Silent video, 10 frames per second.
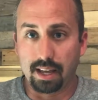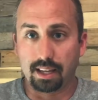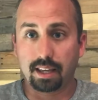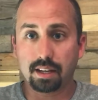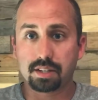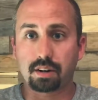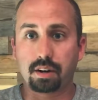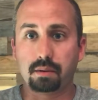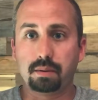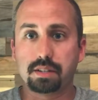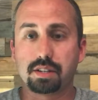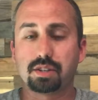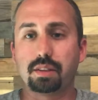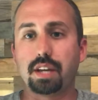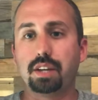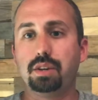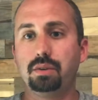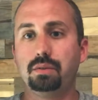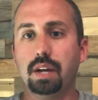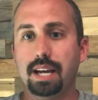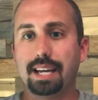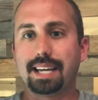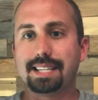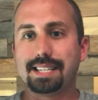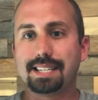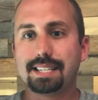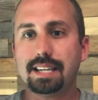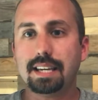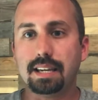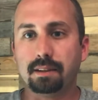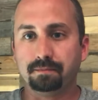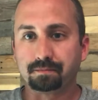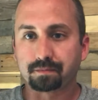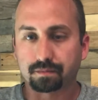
and kickstart your business so that you can see